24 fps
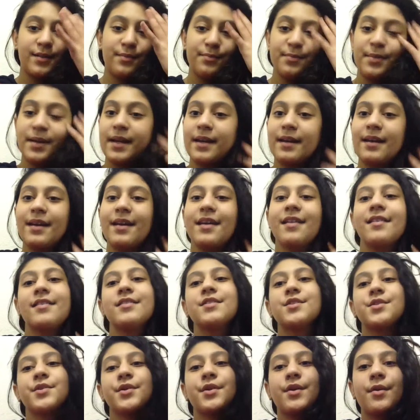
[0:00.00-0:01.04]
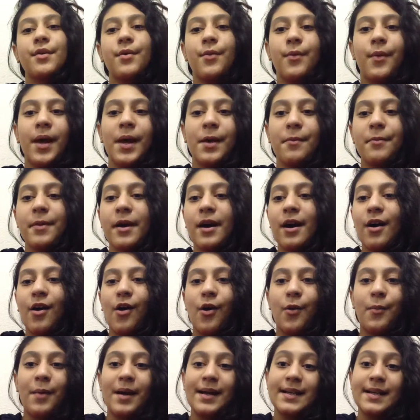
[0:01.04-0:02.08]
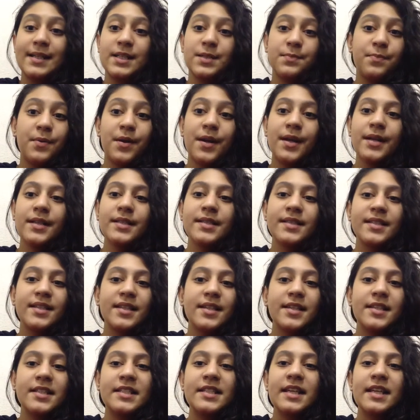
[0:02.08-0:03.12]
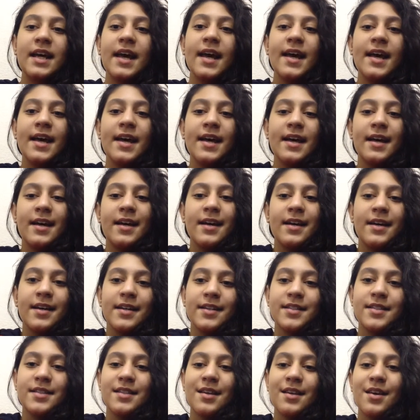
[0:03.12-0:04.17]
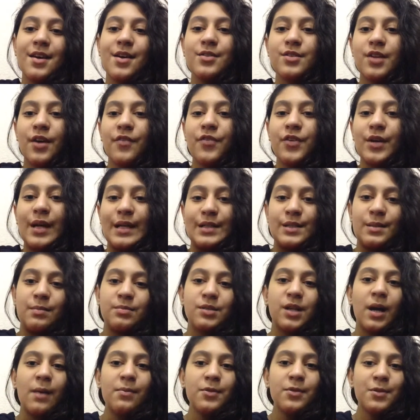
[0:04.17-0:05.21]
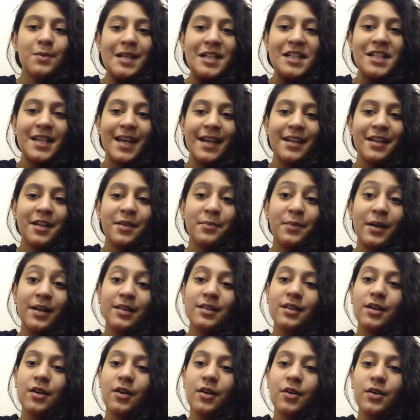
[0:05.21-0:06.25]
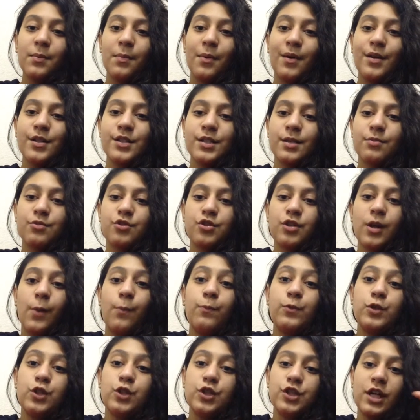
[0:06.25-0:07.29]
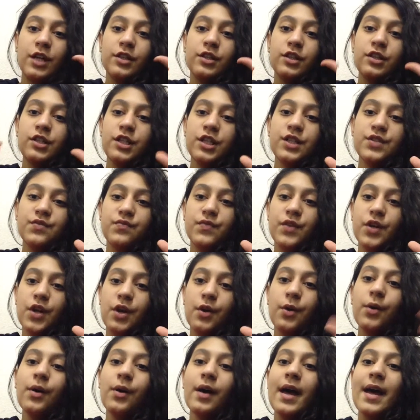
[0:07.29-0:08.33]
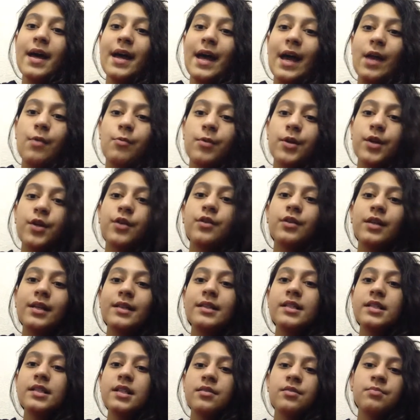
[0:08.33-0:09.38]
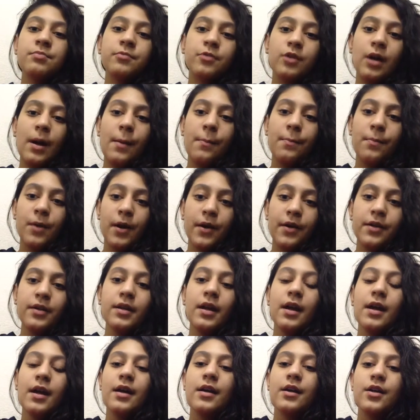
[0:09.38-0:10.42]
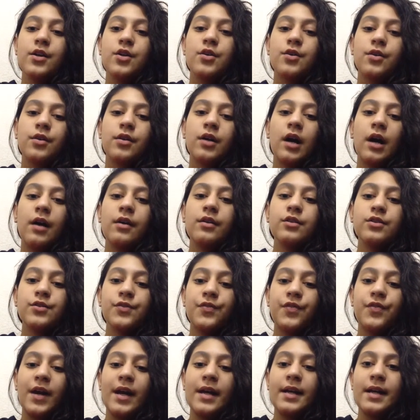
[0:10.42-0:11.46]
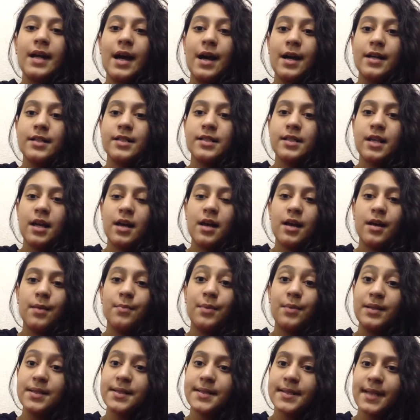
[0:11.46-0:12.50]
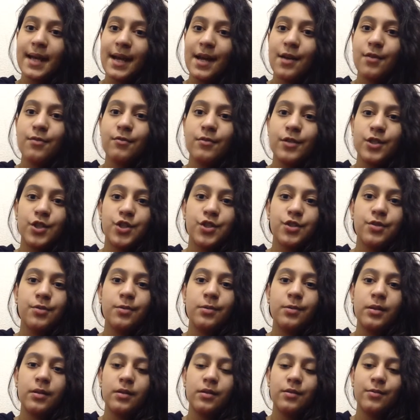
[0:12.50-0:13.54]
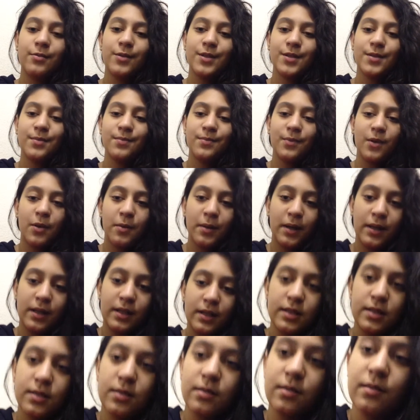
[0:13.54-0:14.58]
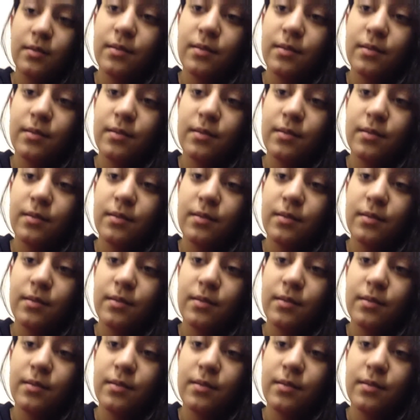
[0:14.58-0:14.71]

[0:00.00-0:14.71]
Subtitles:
being here in Saudi Arabia or my experiences. So don't forget to subscribe to my channel by clicking on the button subscribe which is under this video. And when you click the subscribe button, you're going to find a bell sign which will this.